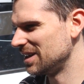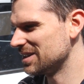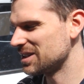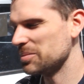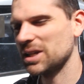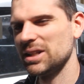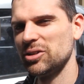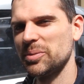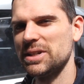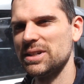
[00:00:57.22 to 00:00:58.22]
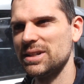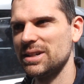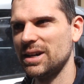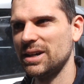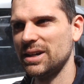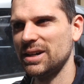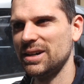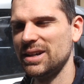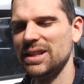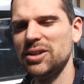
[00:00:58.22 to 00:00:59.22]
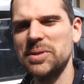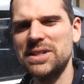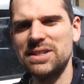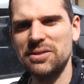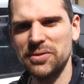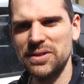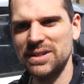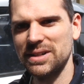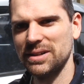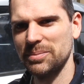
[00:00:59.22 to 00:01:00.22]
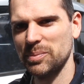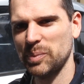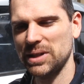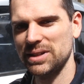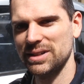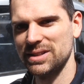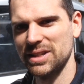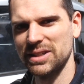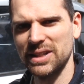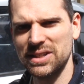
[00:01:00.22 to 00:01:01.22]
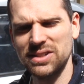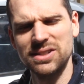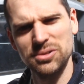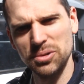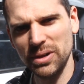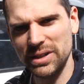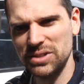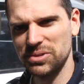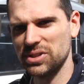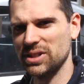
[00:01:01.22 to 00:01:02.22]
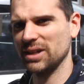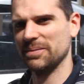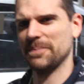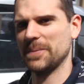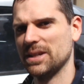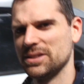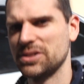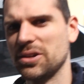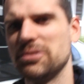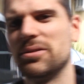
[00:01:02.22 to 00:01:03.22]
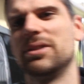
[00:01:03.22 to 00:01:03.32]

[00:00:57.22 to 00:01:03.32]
is something a little bit a uh, little bit different, but nonetheless still quite interesting. And so